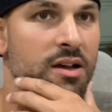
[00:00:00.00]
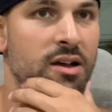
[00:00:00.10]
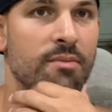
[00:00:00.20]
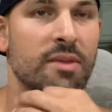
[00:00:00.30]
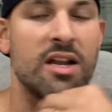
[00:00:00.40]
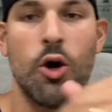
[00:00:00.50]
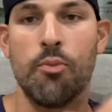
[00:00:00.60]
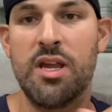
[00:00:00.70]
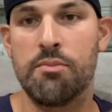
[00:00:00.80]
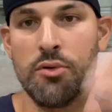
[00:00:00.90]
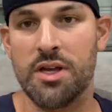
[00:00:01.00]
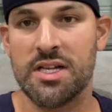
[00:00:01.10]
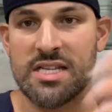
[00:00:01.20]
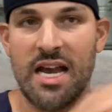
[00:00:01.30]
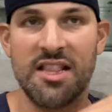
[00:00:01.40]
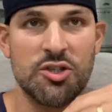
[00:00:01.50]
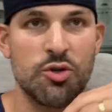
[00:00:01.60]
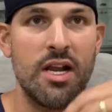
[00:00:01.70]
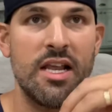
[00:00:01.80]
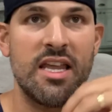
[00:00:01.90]
They know people inside the
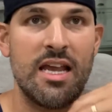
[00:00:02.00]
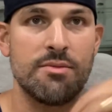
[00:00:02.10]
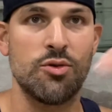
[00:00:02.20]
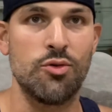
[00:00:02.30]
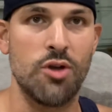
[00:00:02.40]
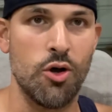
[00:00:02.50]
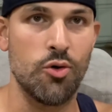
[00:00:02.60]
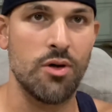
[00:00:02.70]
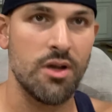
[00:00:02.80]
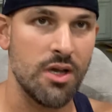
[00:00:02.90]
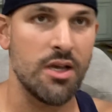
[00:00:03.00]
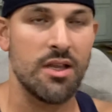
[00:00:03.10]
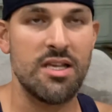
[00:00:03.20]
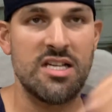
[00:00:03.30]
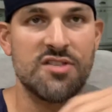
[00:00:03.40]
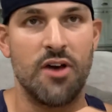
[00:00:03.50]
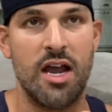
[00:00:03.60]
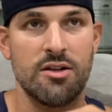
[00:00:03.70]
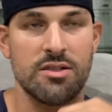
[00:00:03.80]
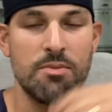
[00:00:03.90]
training camps who know these
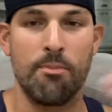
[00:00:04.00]
fighters.